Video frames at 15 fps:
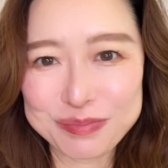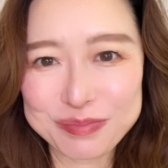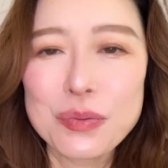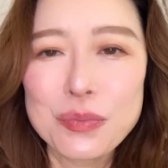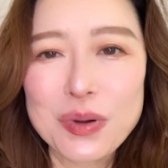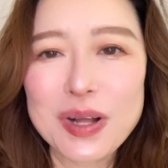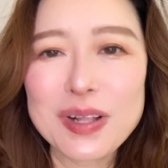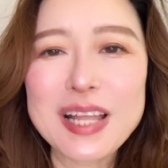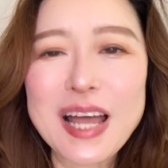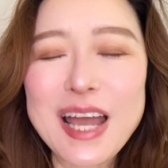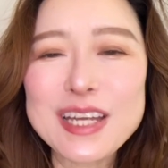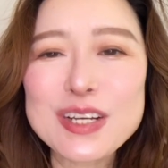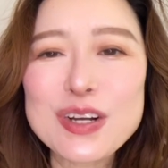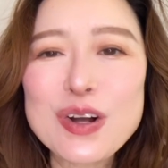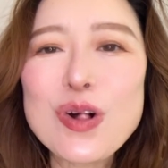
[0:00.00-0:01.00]
Well, I
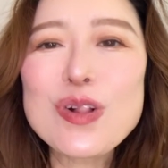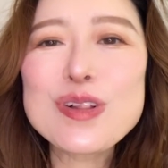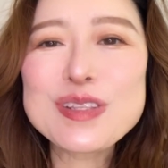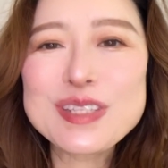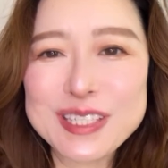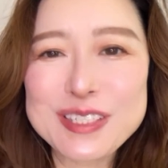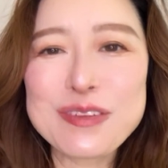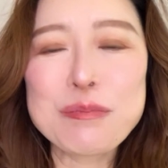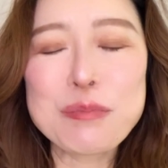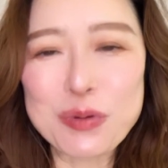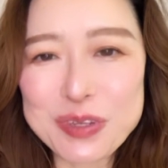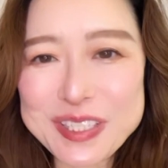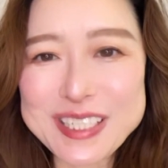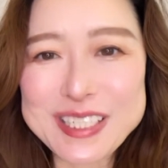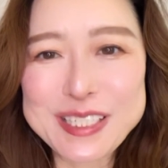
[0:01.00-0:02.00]
call this
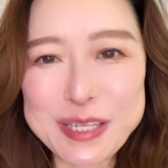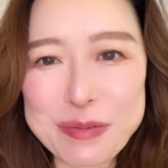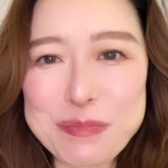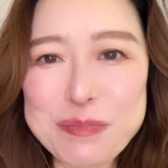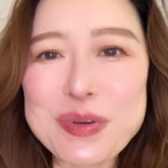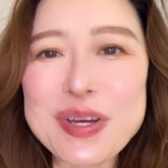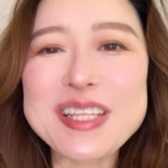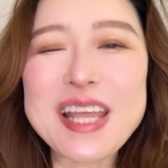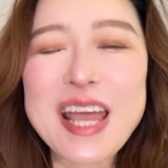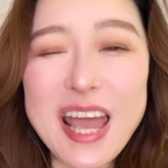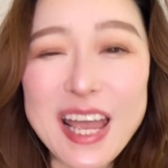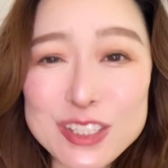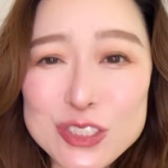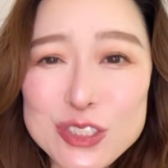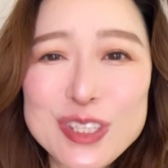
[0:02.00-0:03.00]
bonus tip, but
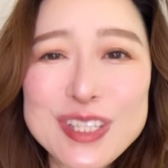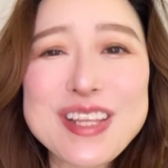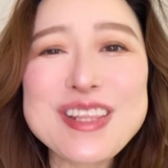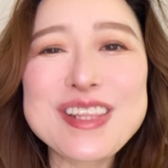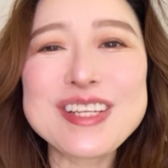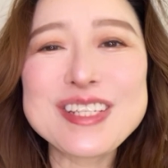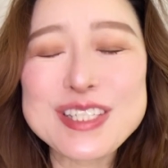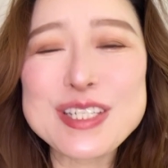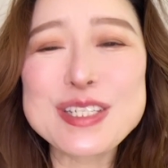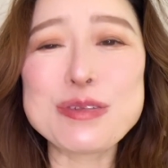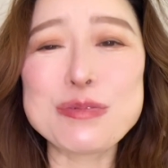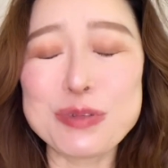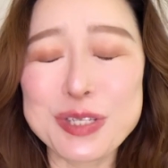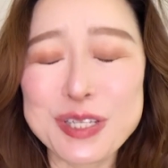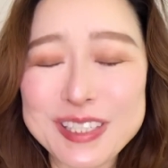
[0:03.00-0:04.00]
actually this is
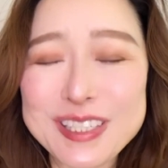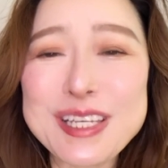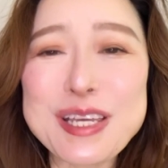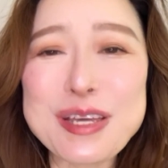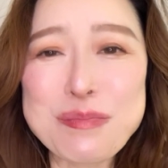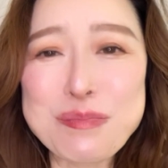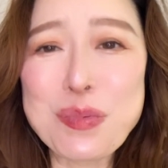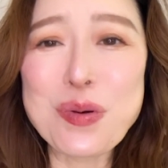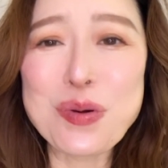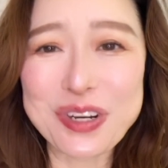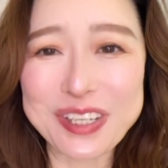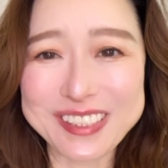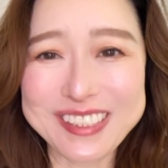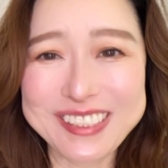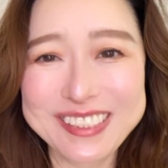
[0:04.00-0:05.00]
really
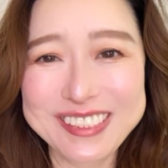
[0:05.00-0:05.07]
important.